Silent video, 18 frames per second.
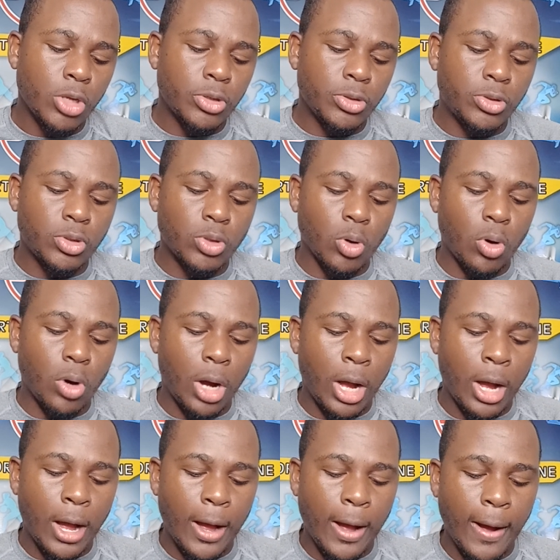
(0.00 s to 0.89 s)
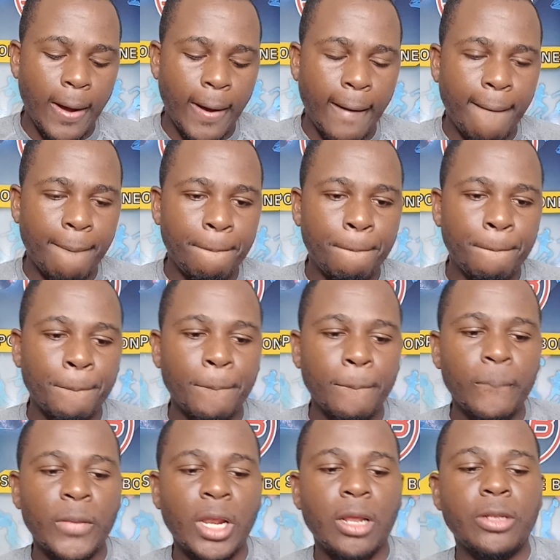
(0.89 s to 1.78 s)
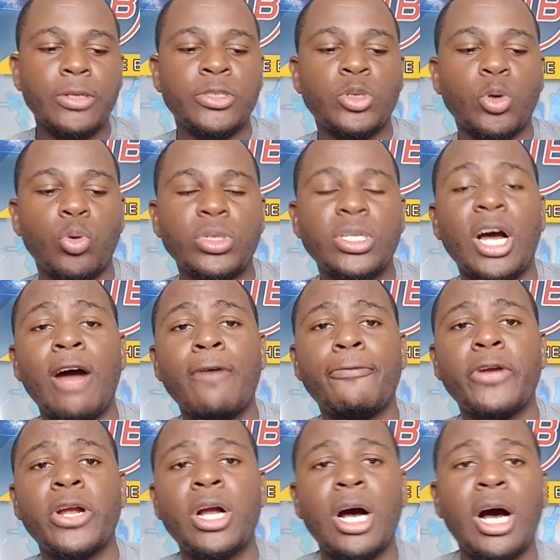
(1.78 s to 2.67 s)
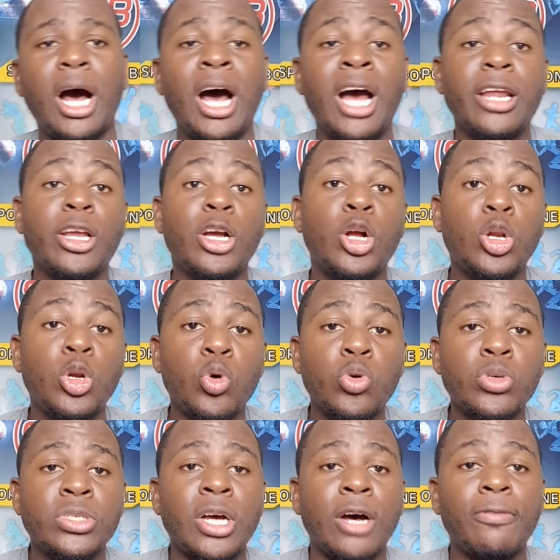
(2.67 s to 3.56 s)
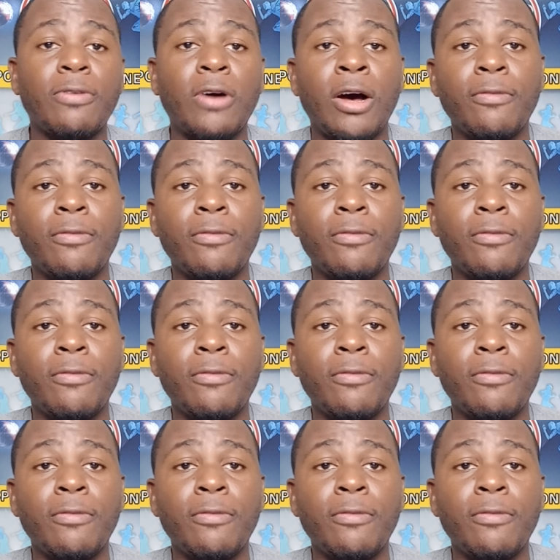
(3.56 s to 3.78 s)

So um, South Africa at the close of,